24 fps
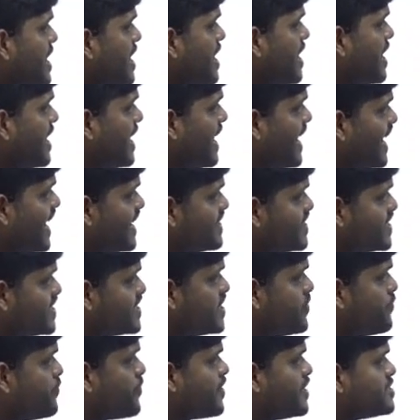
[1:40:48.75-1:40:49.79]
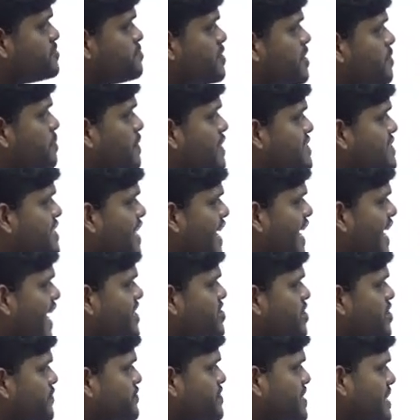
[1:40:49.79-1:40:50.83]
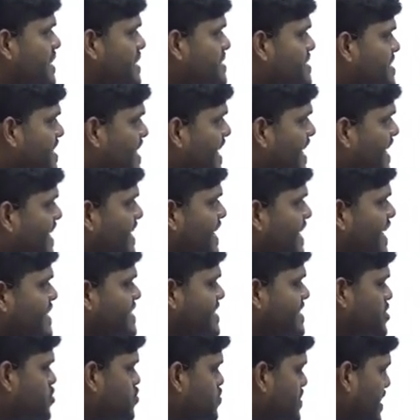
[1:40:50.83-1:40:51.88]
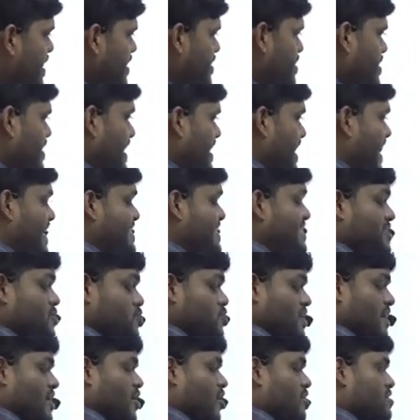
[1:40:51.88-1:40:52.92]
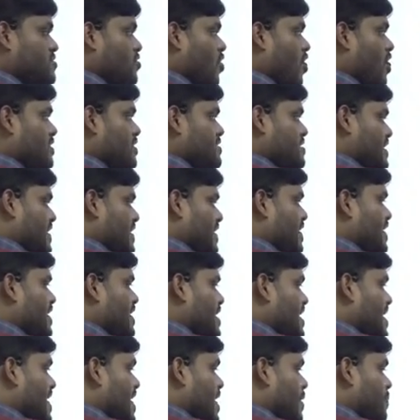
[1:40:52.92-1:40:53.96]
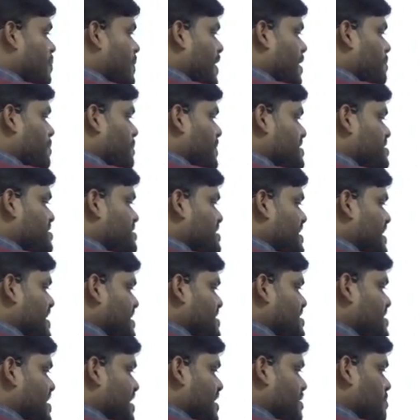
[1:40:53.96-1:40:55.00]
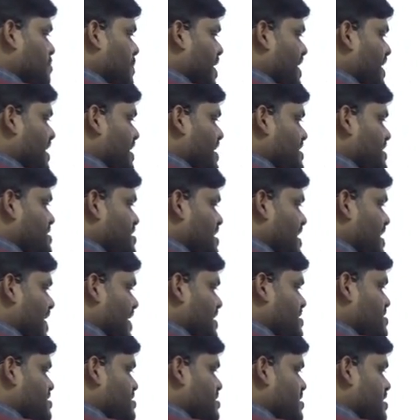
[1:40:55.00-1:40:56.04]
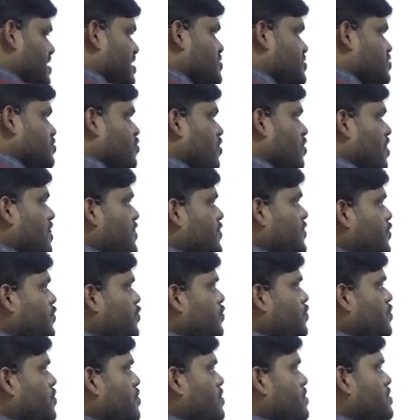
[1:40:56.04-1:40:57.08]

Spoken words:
and the difference between the age of teacher and each student, not all 3, that means teacher minus x is equal to